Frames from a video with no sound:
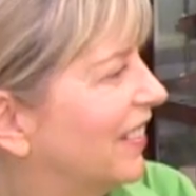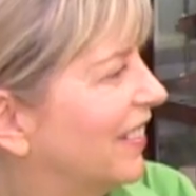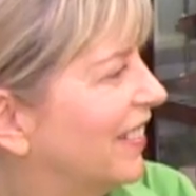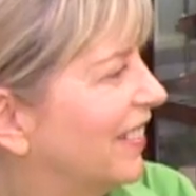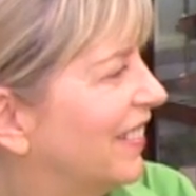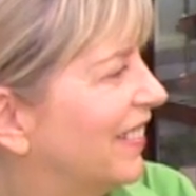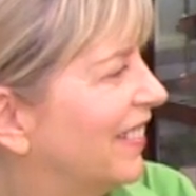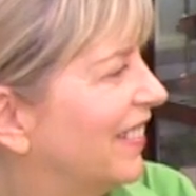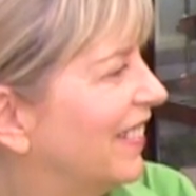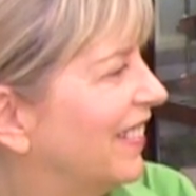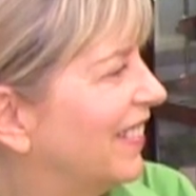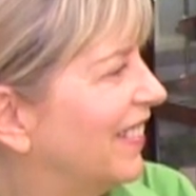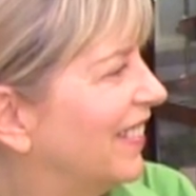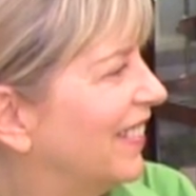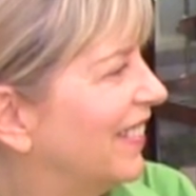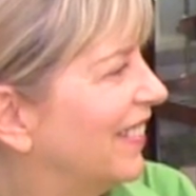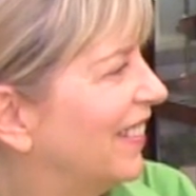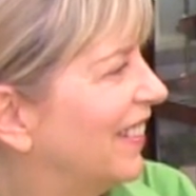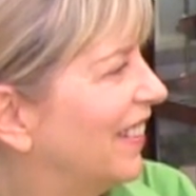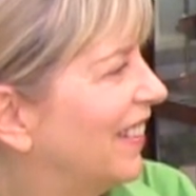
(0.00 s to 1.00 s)

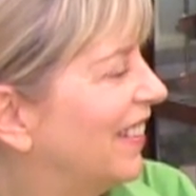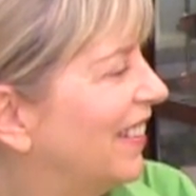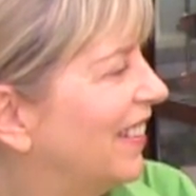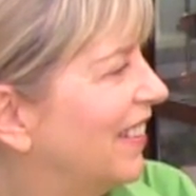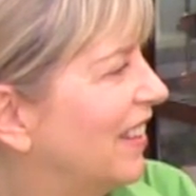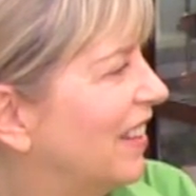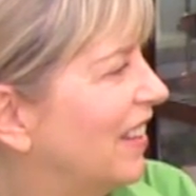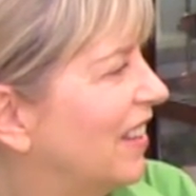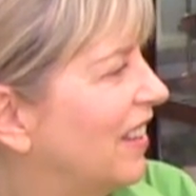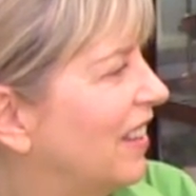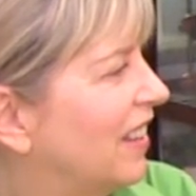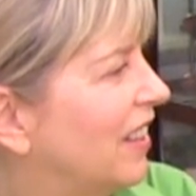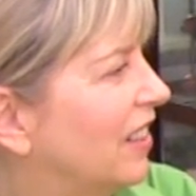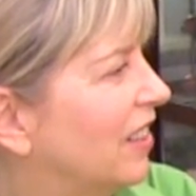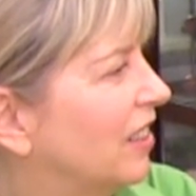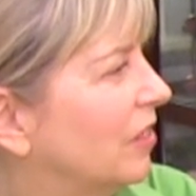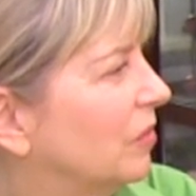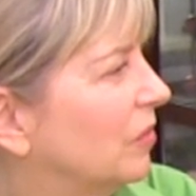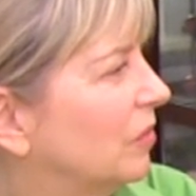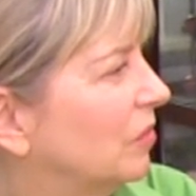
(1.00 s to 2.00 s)

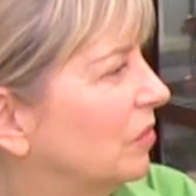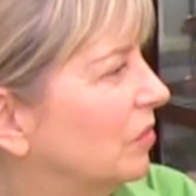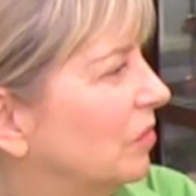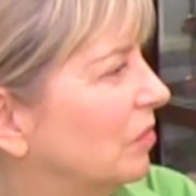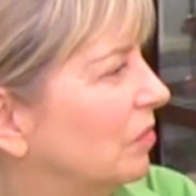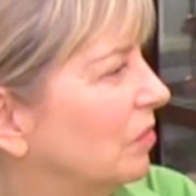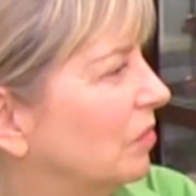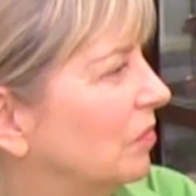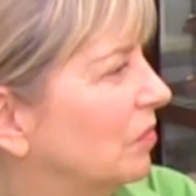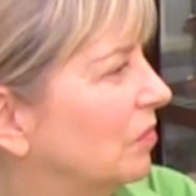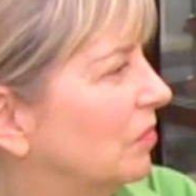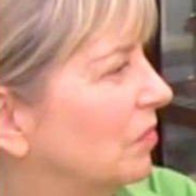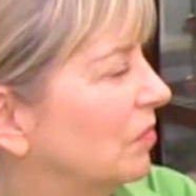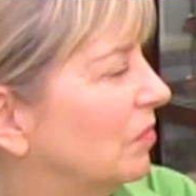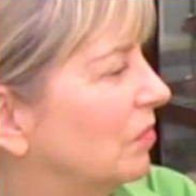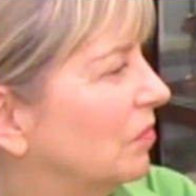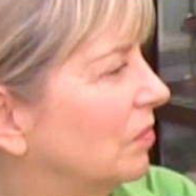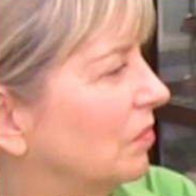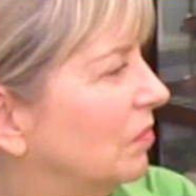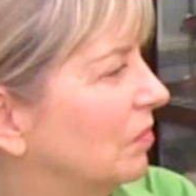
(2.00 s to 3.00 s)

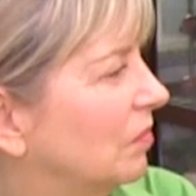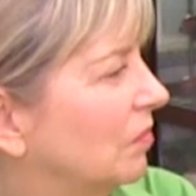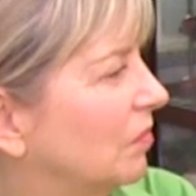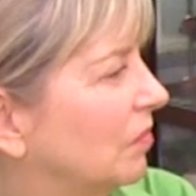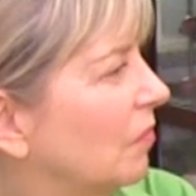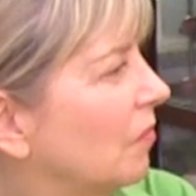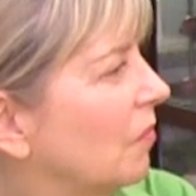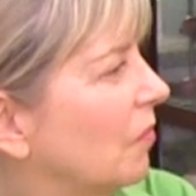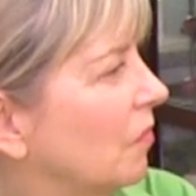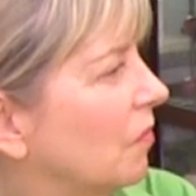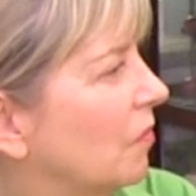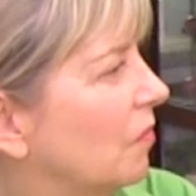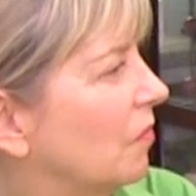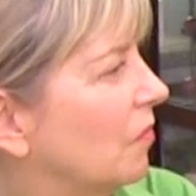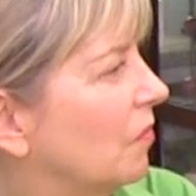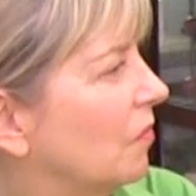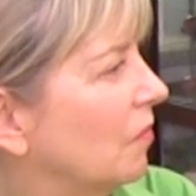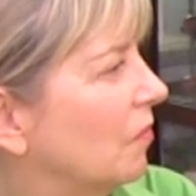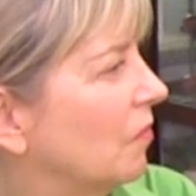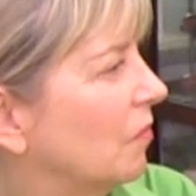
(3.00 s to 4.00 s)

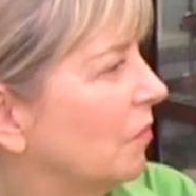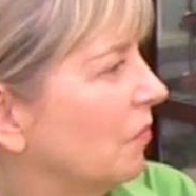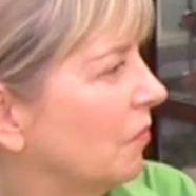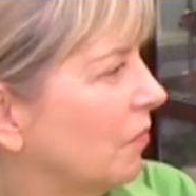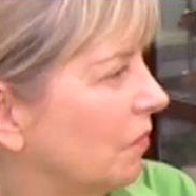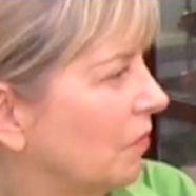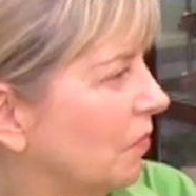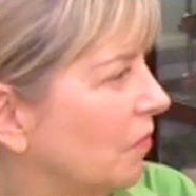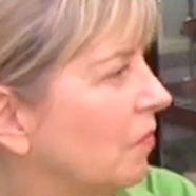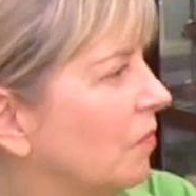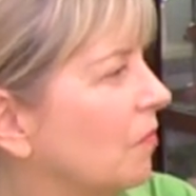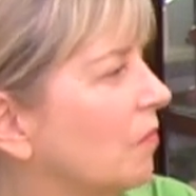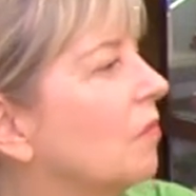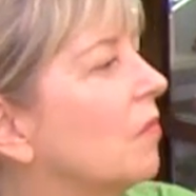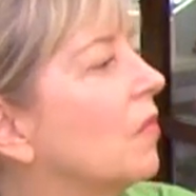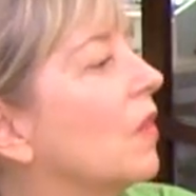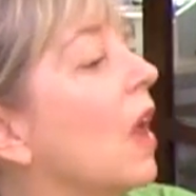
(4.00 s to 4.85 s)
This person isn't speaking.